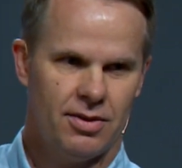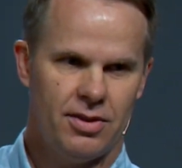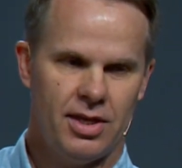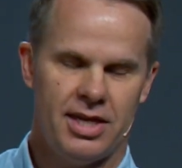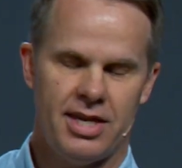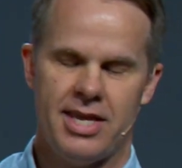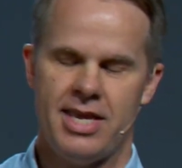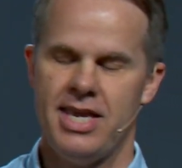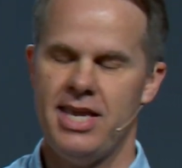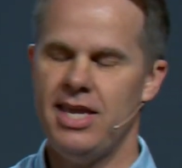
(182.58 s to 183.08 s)

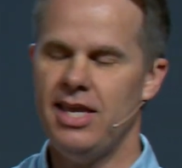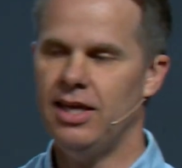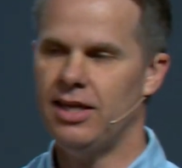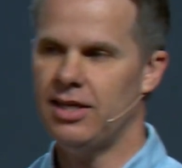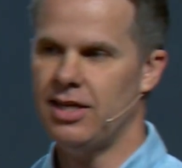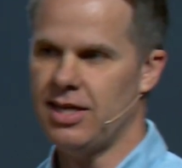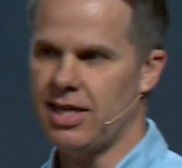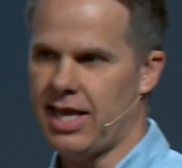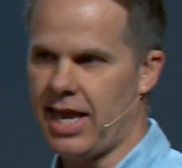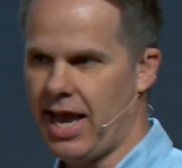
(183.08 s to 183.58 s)
that he had
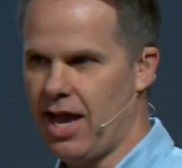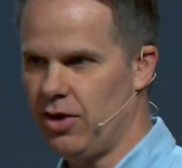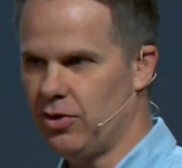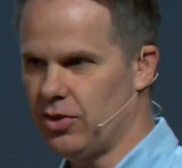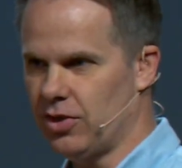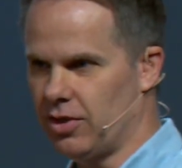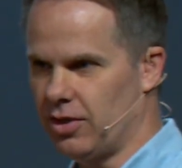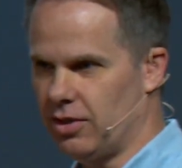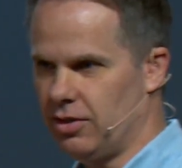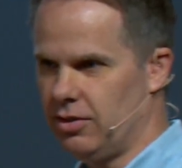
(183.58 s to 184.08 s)

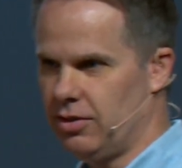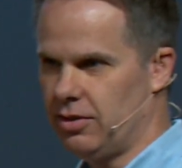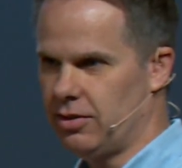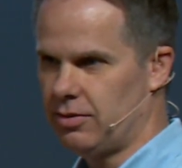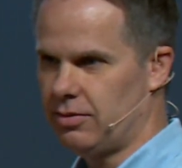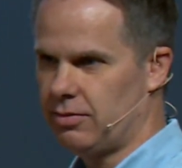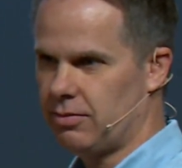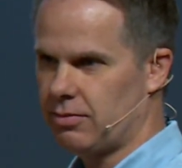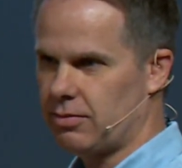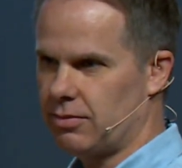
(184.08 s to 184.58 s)
encountered
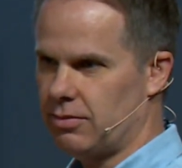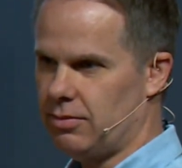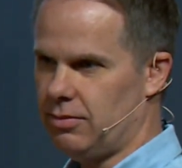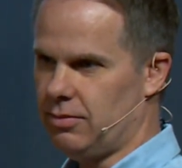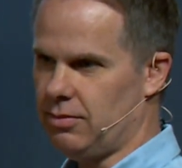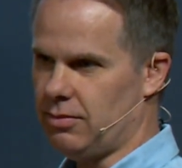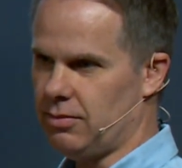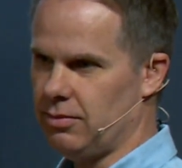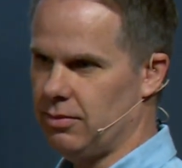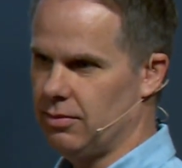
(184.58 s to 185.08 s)

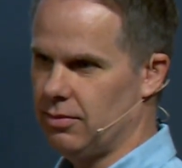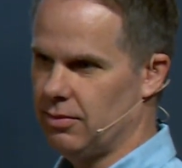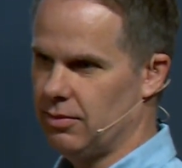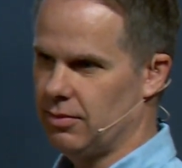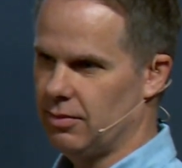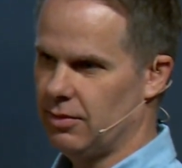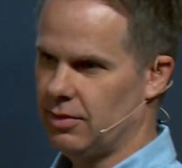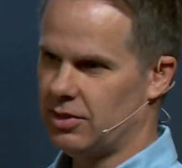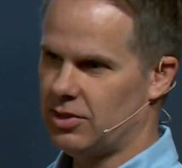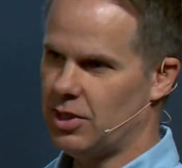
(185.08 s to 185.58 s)

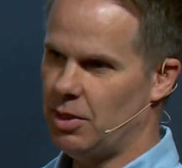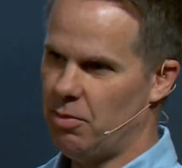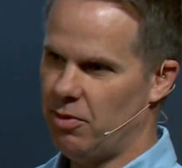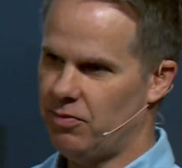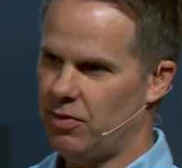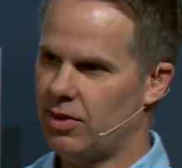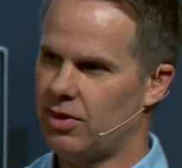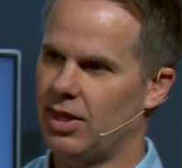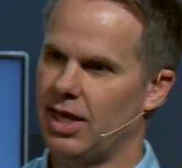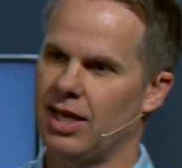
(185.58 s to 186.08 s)
some
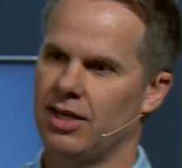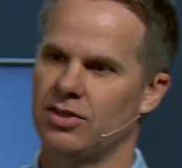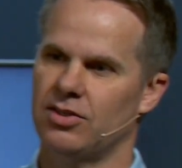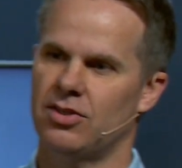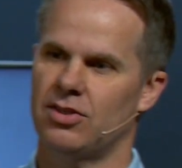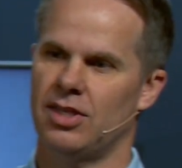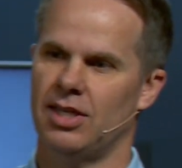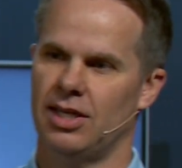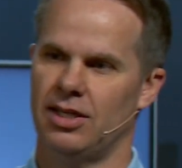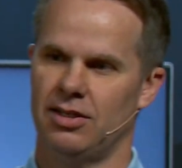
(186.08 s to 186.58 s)
of the
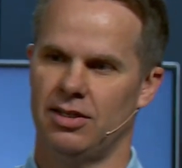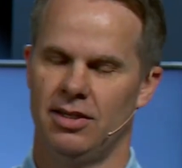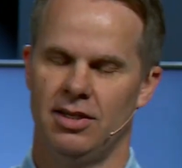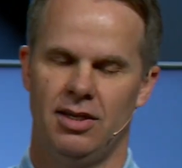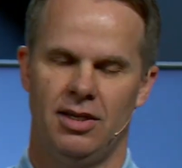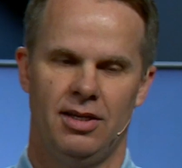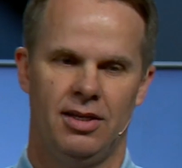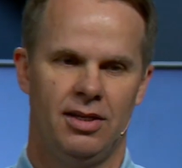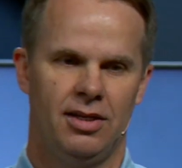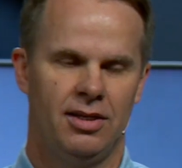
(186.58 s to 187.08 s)
things that
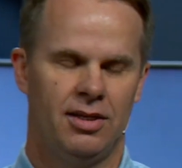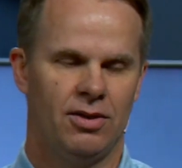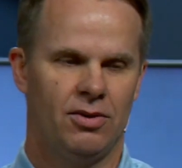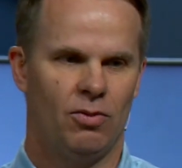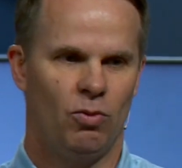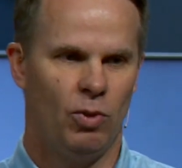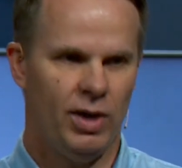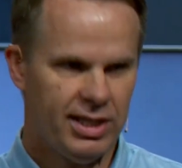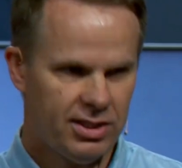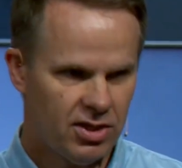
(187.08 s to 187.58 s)

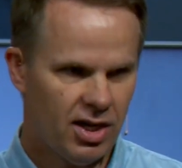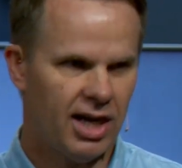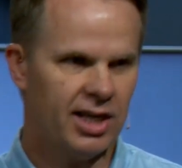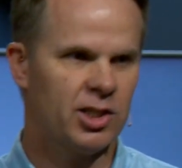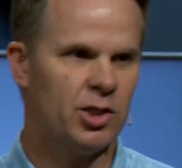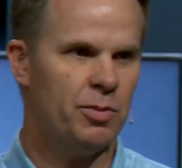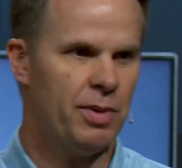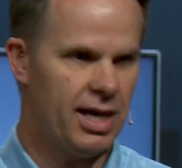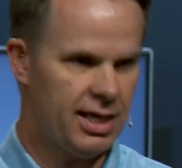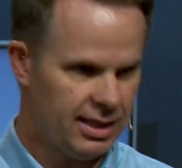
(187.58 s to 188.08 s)
we
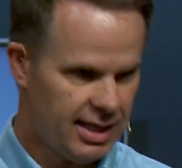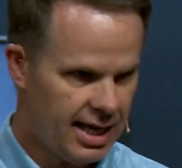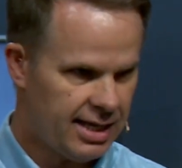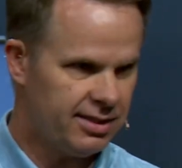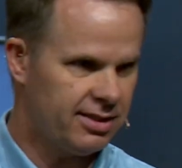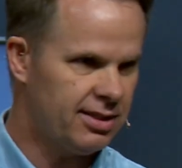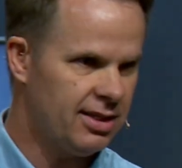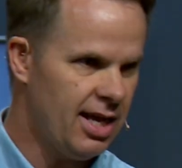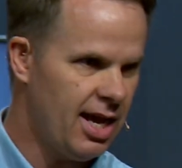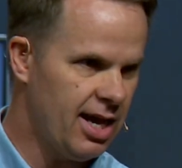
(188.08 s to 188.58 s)
talked about
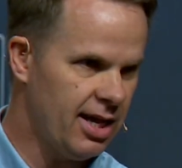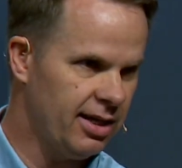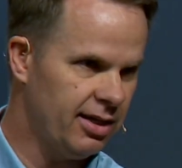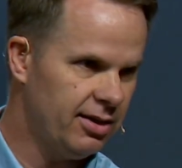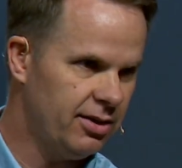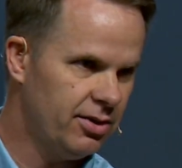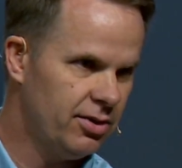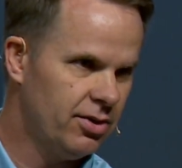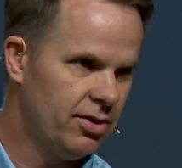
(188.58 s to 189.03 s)
last night,